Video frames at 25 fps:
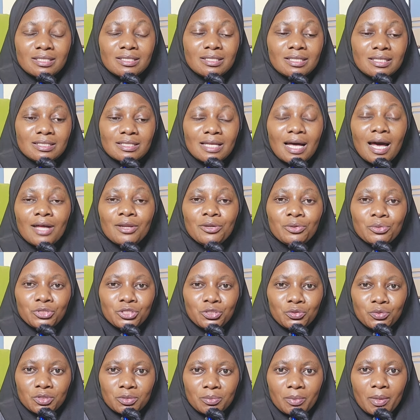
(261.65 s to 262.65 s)
And yes, I know
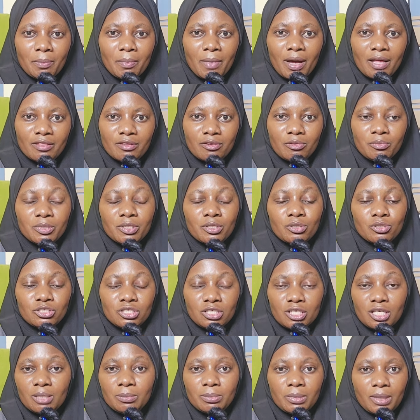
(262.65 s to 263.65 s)
she was my mother because
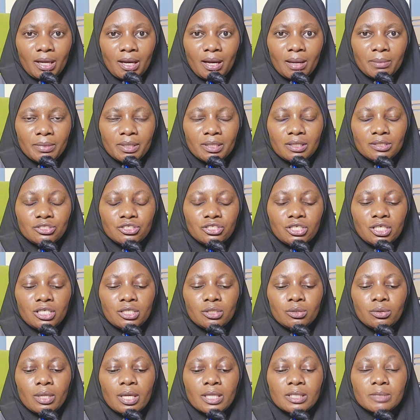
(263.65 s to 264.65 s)
she kept coming and
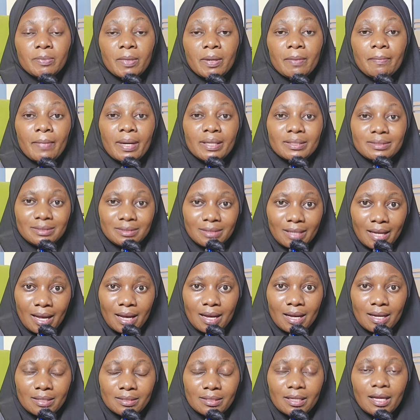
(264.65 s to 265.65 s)
checking on us. But my
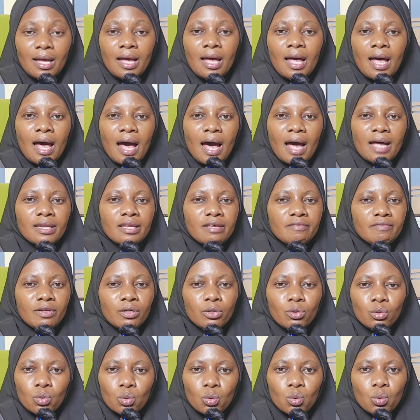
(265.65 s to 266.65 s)
dad, I never
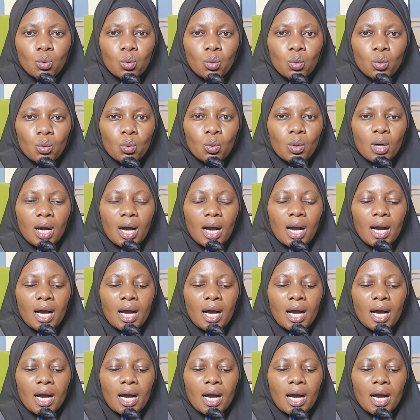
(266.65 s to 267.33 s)
knew who